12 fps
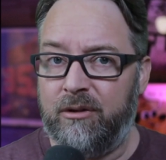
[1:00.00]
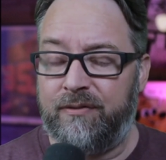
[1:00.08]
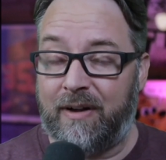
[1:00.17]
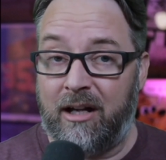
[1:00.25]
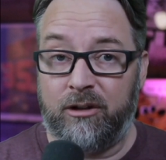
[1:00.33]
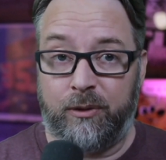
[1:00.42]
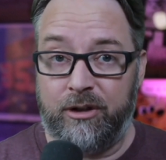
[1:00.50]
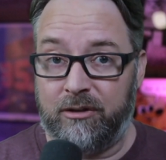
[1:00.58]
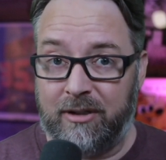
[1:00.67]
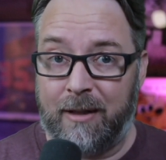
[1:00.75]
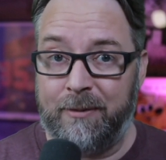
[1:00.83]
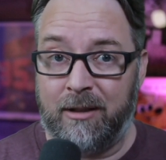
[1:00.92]
those files when you're
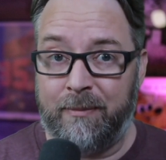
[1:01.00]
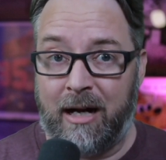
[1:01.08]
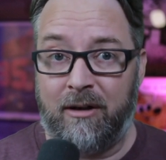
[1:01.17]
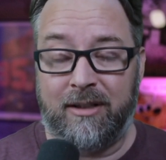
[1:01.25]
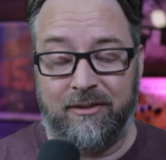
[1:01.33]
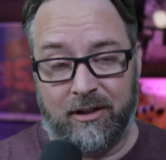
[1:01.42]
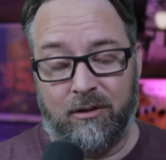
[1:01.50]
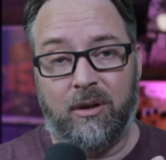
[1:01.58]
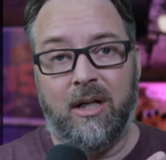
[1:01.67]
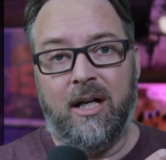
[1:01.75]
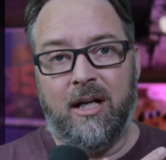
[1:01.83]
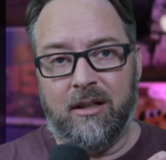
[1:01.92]
typing them out, because it'll
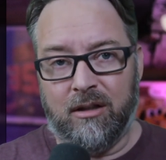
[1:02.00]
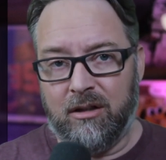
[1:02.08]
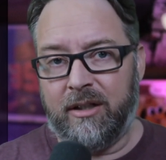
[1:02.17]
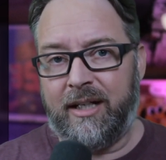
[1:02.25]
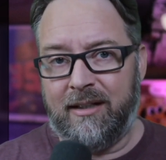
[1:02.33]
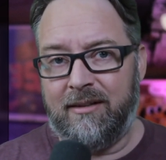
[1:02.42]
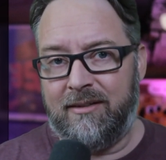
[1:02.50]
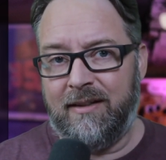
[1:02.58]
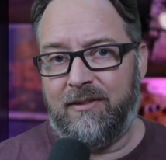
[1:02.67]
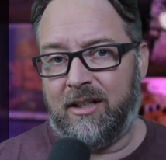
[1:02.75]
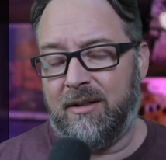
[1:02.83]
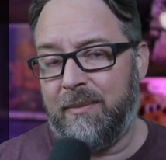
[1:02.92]
look and see
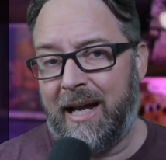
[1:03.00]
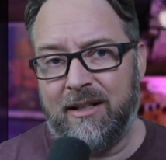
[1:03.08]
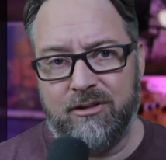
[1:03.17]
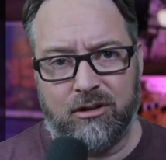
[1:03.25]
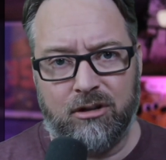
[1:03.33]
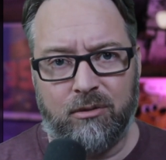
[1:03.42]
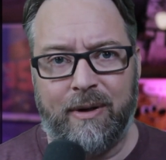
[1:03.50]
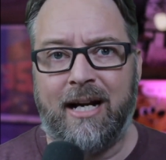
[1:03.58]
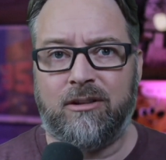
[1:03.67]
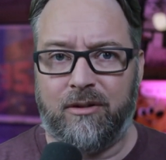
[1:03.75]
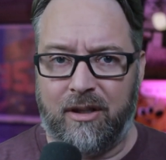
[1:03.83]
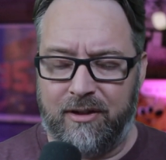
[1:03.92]
if the commands are
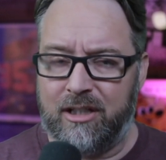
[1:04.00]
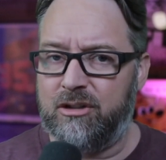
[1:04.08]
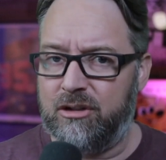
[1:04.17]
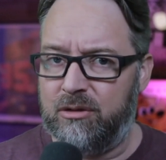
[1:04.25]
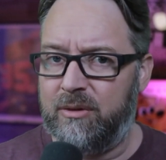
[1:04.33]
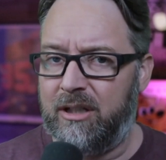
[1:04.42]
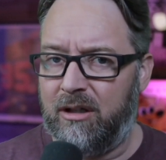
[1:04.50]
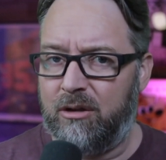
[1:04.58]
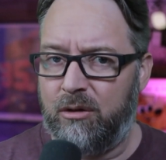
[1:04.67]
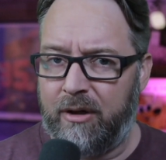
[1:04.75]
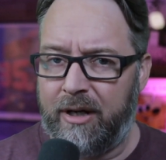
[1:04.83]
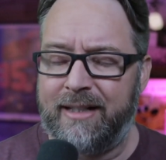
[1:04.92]
correct or the things you're doing are
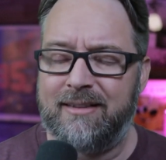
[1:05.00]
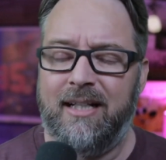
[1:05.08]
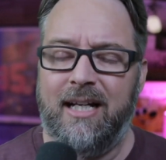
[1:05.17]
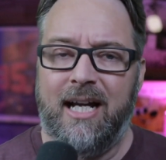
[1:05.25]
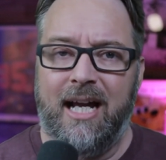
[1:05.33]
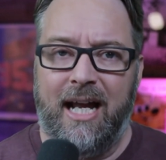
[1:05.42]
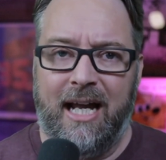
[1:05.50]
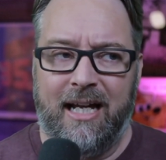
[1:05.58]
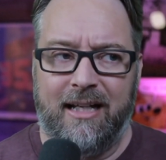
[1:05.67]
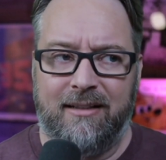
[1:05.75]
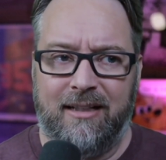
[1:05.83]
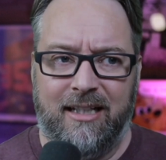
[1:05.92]
correct.
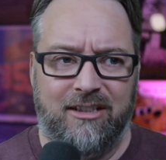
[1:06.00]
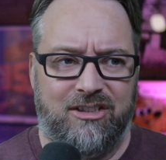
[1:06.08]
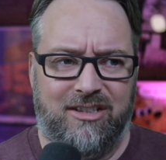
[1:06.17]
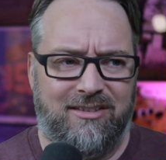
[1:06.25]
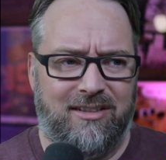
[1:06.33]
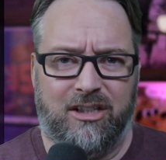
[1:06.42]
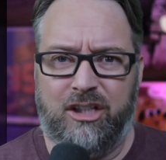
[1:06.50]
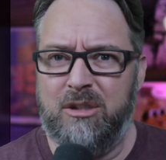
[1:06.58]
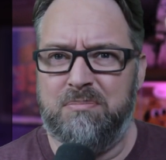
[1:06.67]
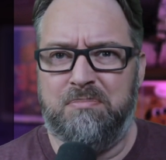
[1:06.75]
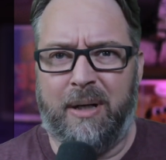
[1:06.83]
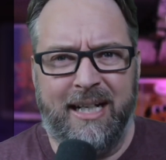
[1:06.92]
And it's just a
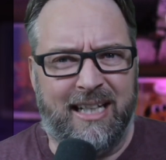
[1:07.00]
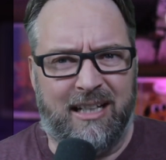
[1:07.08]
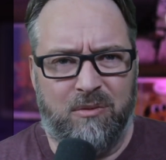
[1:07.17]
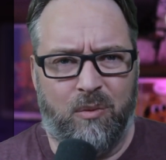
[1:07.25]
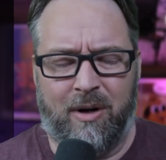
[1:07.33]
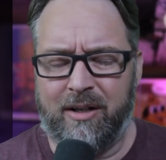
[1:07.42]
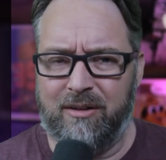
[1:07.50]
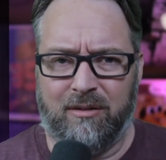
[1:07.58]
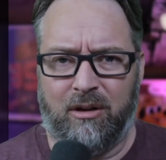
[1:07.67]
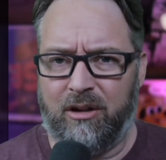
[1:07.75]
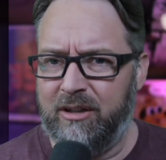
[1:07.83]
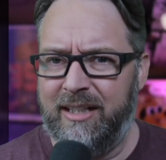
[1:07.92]
good buddy while you're
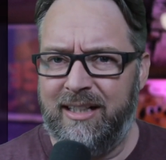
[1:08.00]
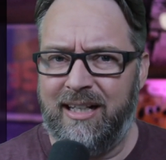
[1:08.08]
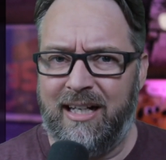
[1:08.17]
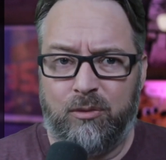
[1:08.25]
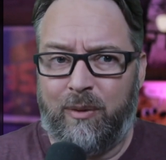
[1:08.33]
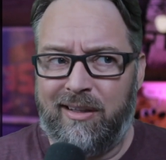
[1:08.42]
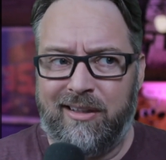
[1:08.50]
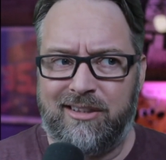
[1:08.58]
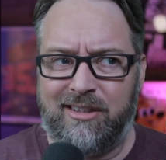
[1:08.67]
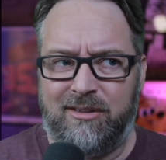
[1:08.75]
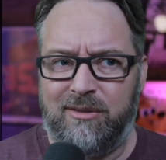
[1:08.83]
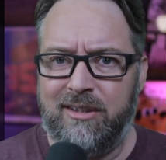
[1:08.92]
learning, as well as
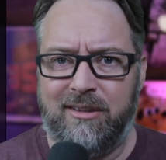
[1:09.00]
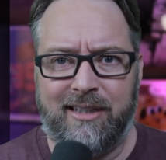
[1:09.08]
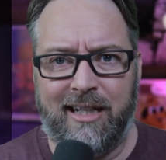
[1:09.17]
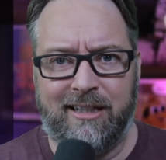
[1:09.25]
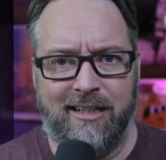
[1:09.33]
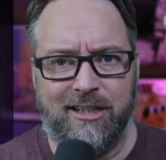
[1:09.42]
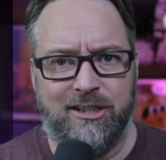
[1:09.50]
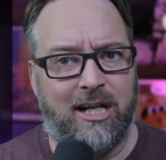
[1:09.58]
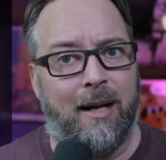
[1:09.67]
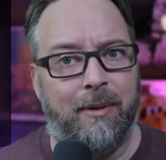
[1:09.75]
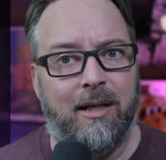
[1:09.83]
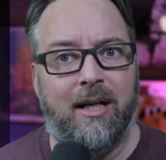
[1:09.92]
just doing your day-to-day
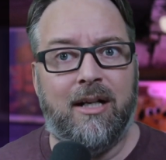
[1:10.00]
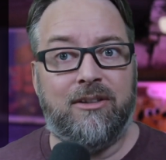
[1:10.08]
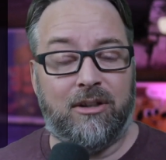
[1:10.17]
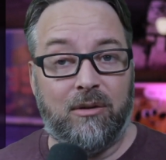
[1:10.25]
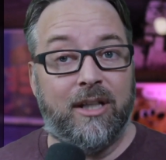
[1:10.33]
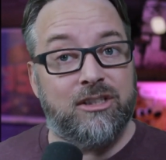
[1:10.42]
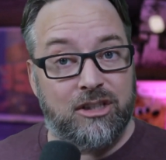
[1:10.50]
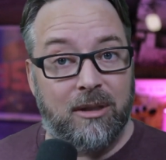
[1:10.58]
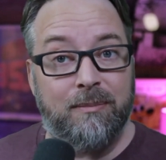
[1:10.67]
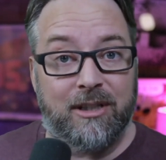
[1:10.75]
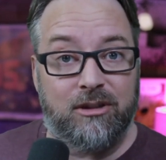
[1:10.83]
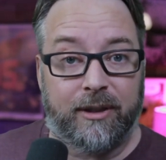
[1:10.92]
job. So let's
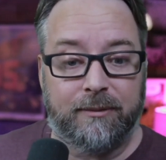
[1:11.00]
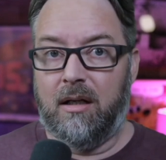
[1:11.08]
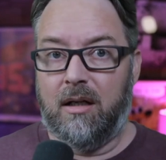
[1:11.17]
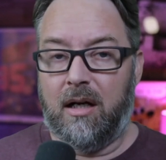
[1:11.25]
jump into it.